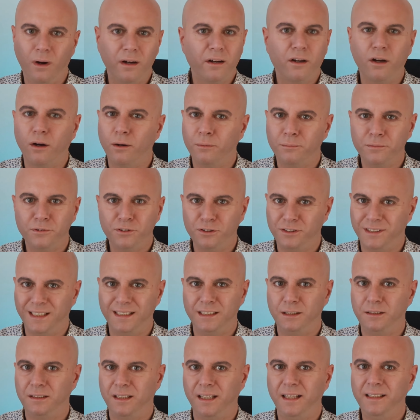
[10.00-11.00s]
Welcome to
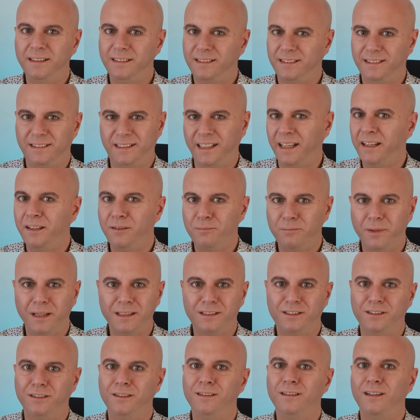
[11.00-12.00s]
this insane
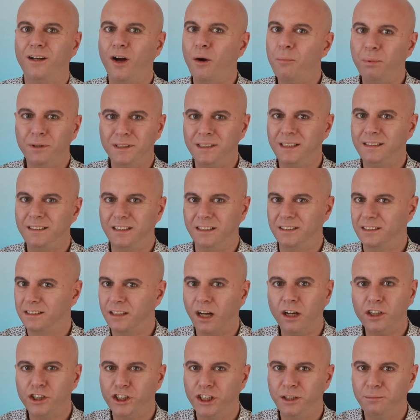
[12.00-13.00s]
battle opposing the
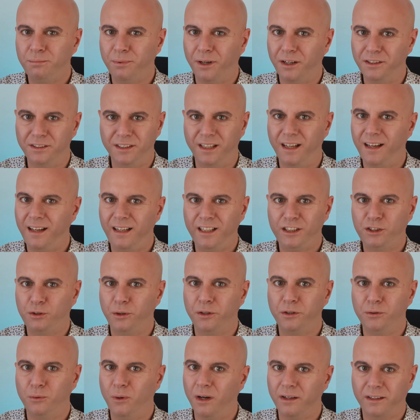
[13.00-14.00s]
Starship and
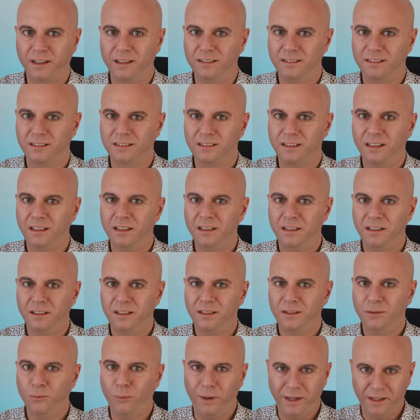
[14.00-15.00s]
Electron rockets.
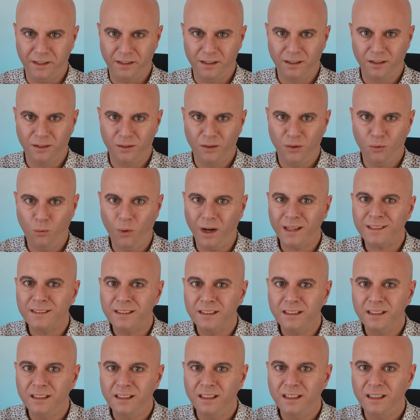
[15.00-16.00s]
Wait, what?